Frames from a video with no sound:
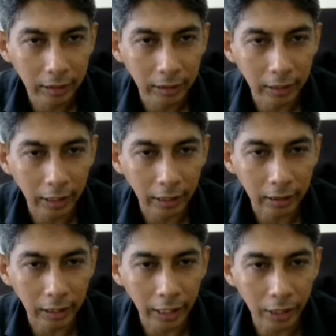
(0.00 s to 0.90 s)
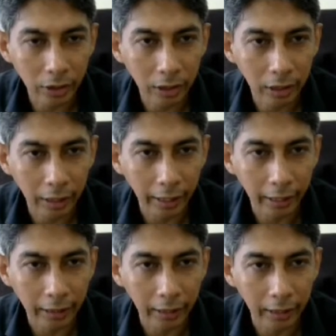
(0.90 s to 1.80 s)
yeah, character H,
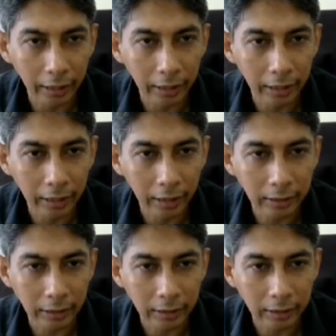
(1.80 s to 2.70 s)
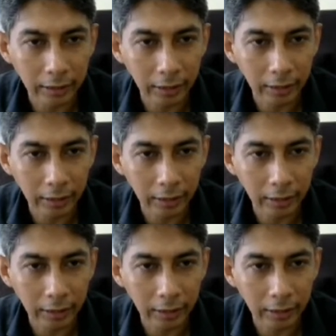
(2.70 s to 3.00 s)
and it is